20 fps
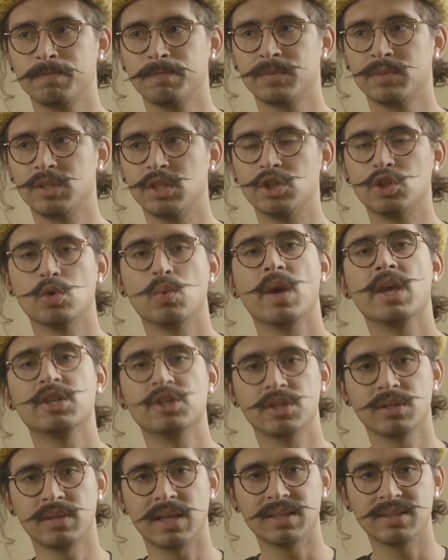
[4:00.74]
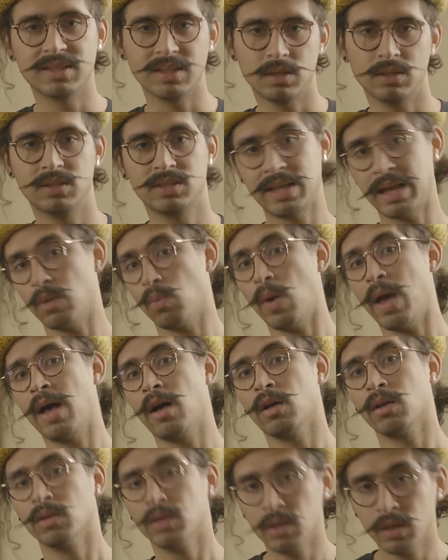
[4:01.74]
situation that set
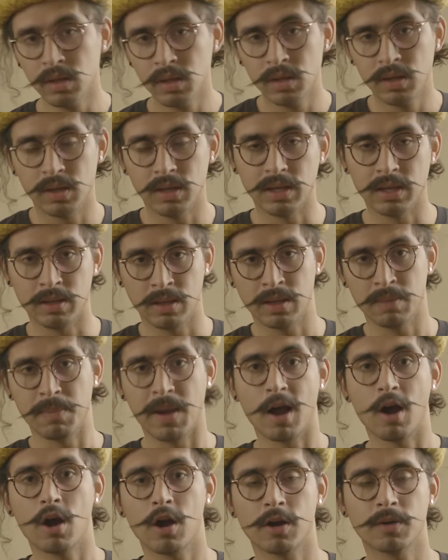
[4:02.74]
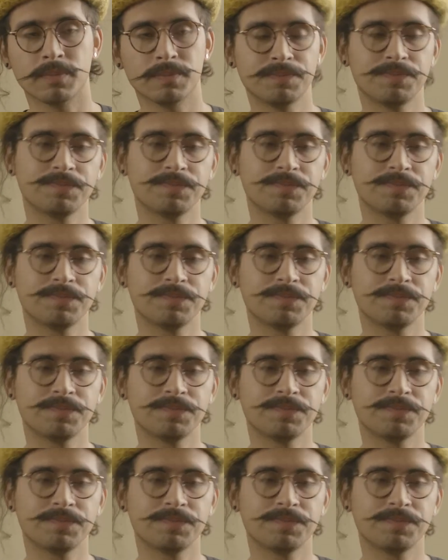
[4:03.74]
well in my heart.